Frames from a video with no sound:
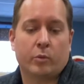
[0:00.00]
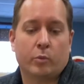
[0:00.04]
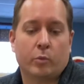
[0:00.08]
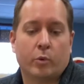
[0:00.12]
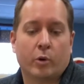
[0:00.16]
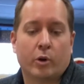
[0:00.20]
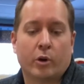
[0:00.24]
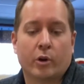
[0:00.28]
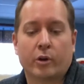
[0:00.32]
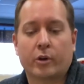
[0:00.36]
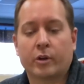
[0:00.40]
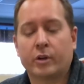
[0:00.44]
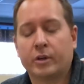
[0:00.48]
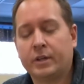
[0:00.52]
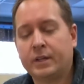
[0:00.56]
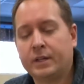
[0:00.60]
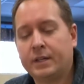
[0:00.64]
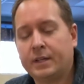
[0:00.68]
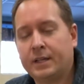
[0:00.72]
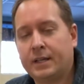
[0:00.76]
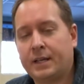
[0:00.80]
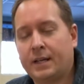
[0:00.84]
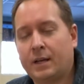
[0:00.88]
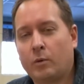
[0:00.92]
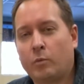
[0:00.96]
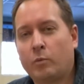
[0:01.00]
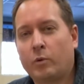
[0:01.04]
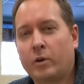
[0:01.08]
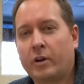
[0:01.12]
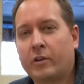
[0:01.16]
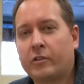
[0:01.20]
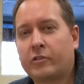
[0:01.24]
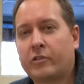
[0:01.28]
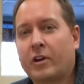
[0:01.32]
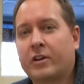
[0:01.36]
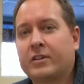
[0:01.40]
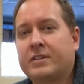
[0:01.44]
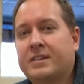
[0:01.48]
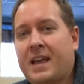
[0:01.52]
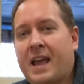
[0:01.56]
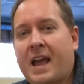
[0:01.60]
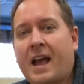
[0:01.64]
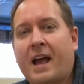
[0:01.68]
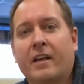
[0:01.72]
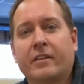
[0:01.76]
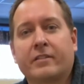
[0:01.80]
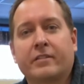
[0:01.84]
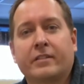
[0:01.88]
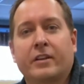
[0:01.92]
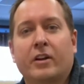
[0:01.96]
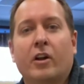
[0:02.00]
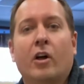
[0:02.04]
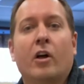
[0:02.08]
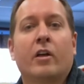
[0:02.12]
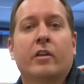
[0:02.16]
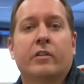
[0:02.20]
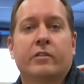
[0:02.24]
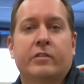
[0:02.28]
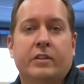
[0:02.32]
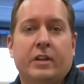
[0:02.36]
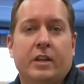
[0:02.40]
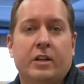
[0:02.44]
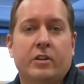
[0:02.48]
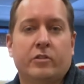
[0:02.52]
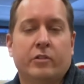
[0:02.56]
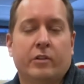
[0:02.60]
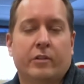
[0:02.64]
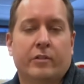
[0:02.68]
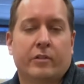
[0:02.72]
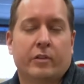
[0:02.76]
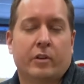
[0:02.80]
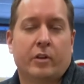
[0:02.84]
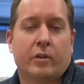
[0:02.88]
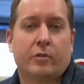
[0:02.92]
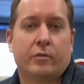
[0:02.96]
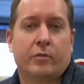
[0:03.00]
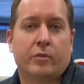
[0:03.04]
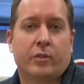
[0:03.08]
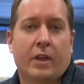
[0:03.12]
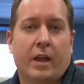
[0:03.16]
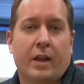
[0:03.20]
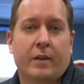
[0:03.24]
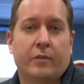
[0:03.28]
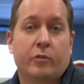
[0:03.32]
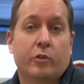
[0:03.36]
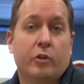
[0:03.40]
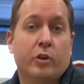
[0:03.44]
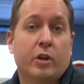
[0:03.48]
work? What is our task at all stages of life? So you